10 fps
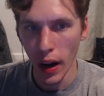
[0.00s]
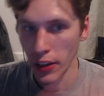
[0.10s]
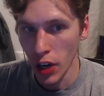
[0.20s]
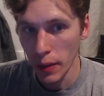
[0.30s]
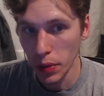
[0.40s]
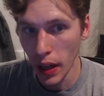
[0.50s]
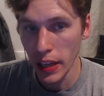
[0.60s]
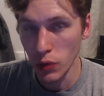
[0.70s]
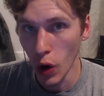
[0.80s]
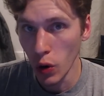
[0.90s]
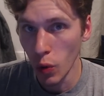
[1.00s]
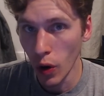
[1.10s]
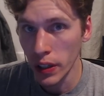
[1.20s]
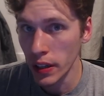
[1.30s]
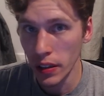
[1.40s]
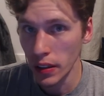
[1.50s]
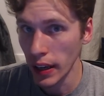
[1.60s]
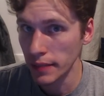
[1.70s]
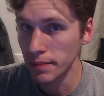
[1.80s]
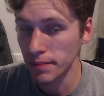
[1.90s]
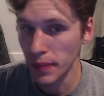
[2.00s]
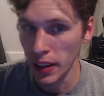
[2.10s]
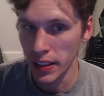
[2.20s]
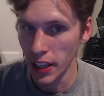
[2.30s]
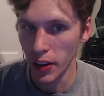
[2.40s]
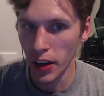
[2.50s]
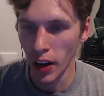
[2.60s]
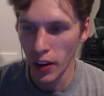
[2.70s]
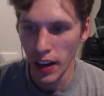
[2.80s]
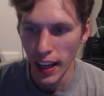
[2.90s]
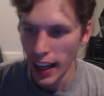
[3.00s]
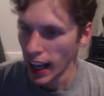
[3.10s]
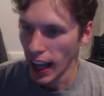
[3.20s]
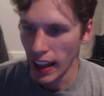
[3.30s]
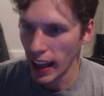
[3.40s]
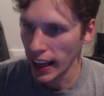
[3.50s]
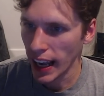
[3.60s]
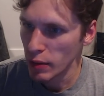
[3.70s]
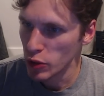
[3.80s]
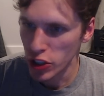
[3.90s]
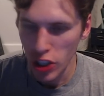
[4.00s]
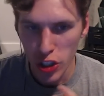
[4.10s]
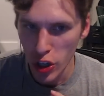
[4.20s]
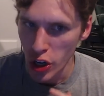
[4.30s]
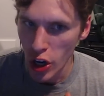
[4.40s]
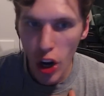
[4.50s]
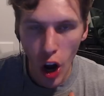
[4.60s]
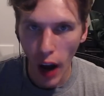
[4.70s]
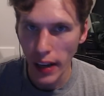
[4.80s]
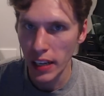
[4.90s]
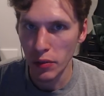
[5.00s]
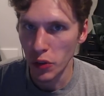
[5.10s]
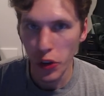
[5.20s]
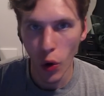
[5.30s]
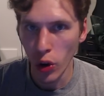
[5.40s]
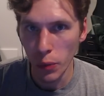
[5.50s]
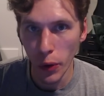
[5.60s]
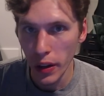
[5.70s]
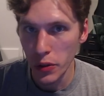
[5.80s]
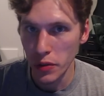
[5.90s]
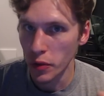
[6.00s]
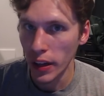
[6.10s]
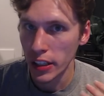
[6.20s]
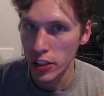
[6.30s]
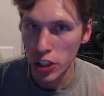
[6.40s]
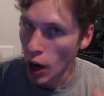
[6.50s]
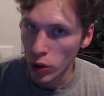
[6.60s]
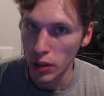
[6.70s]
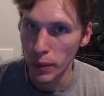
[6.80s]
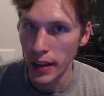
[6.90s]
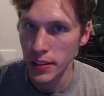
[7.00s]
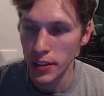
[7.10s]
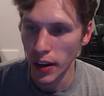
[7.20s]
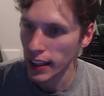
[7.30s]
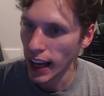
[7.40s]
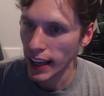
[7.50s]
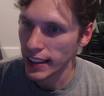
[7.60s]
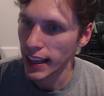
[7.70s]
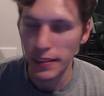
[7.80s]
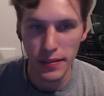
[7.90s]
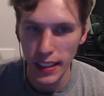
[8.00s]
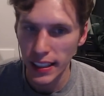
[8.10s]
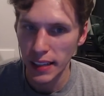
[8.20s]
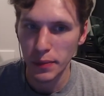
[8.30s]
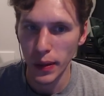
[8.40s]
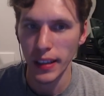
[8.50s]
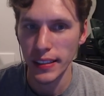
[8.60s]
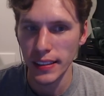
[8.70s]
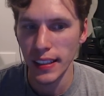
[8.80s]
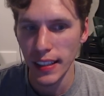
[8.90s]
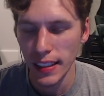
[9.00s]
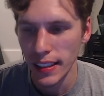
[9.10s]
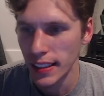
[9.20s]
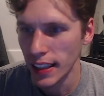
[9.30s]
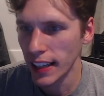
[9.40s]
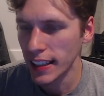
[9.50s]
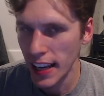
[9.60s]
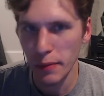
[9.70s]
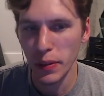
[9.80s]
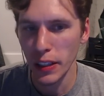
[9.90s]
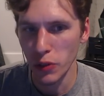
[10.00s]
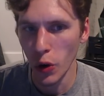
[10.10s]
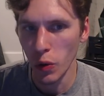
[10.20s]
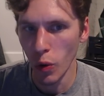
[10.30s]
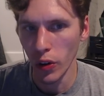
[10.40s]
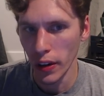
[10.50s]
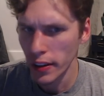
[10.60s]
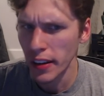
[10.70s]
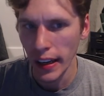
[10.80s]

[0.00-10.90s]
I tried playing Rogue Warrior like a year ago, and that game was just not even recordable. It was a fucking total mess, so I can't, I can't, I can't play, I can't play Rogue Warrior. Good night.